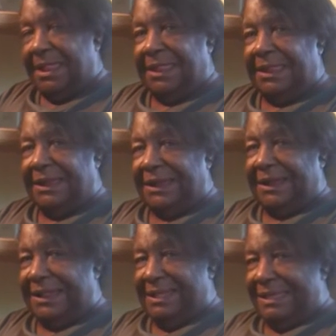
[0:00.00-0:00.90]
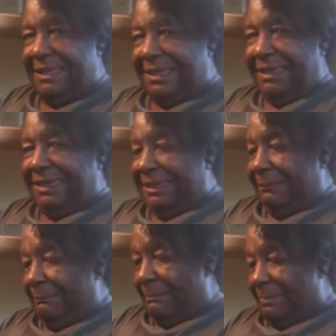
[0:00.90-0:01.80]
4 hours one night
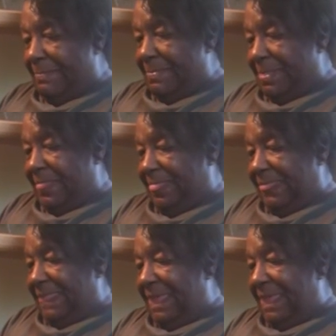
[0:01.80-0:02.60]
after they went to bed.